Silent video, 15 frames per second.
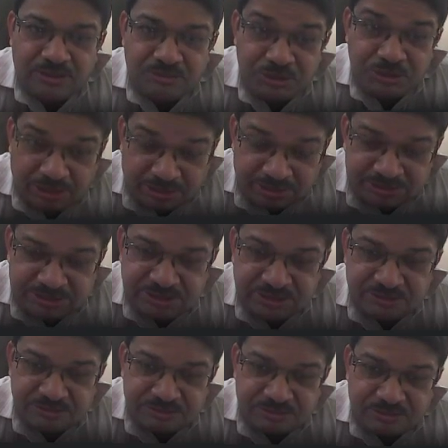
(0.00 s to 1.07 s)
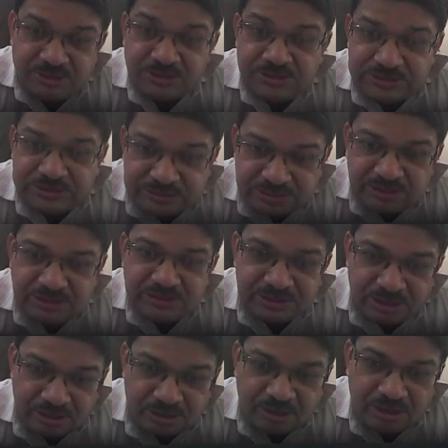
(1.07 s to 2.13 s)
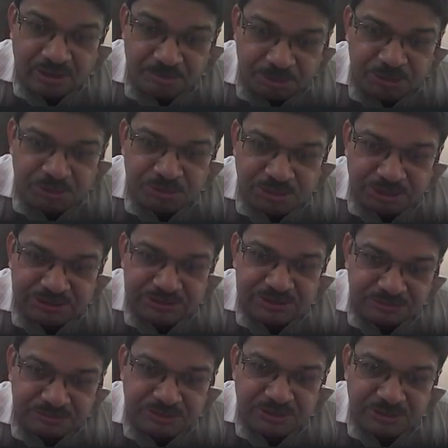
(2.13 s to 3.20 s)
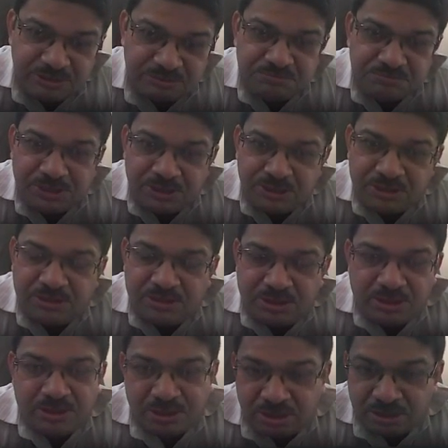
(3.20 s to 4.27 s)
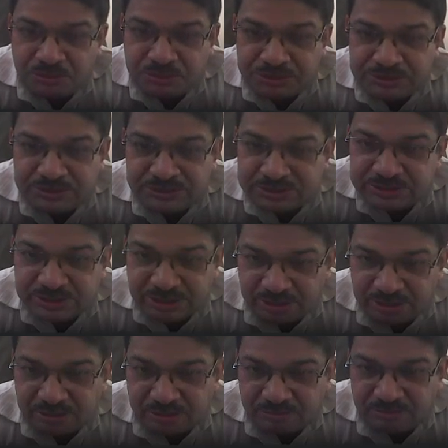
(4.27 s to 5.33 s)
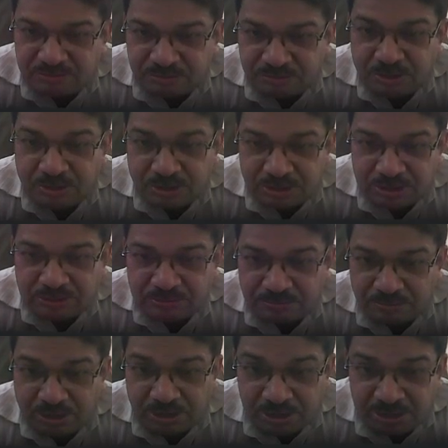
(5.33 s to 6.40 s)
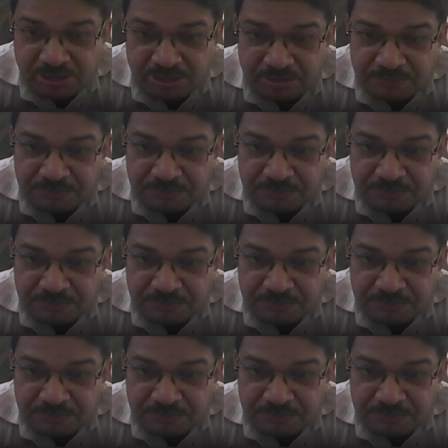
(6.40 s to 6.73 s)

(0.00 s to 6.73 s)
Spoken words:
we achieve, the steel is able to achieve the requisite strain for yielding.